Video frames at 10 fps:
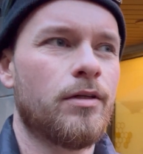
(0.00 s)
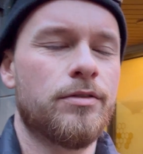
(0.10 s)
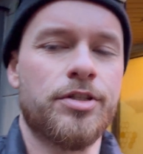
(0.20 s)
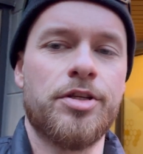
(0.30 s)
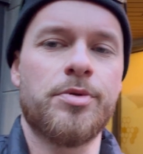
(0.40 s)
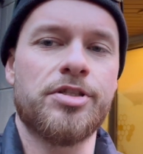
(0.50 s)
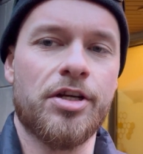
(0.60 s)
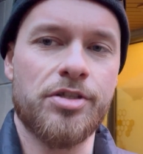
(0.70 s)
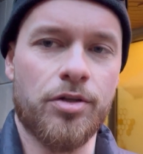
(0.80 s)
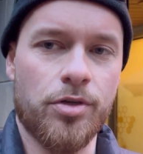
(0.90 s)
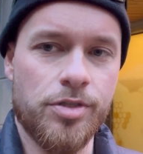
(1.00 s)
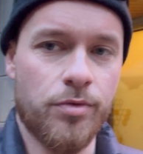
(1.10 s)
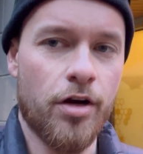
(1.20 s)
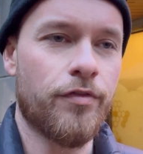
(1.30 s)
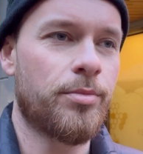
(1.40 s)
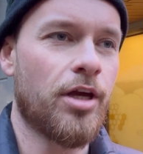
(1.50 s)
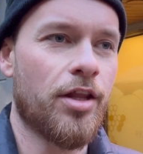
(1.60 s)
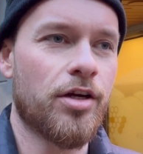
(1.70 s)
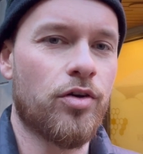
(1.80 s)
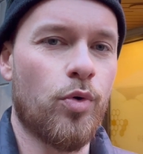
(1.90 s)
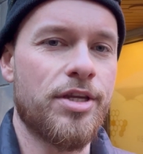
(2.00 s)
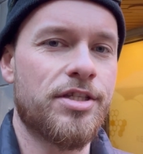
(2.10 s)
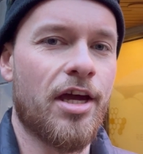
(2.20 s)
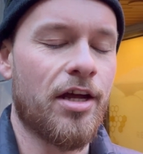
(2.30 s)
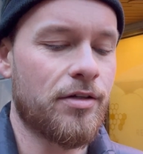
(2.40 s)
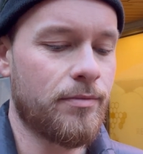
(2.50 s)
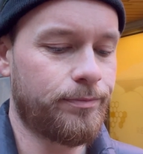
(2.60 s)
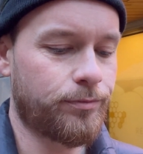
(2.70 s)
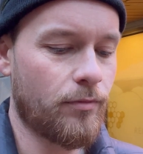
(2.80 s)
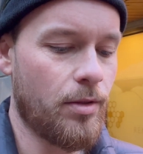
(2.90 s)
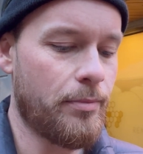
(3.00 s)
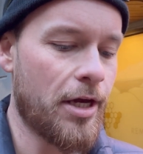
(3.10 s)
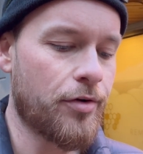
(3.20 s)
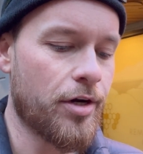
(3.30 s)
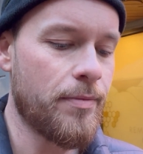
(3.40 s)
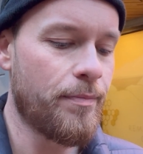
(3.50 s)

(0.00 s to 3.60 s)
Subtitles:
So this one's actually across the road from the other Queenstown bakery.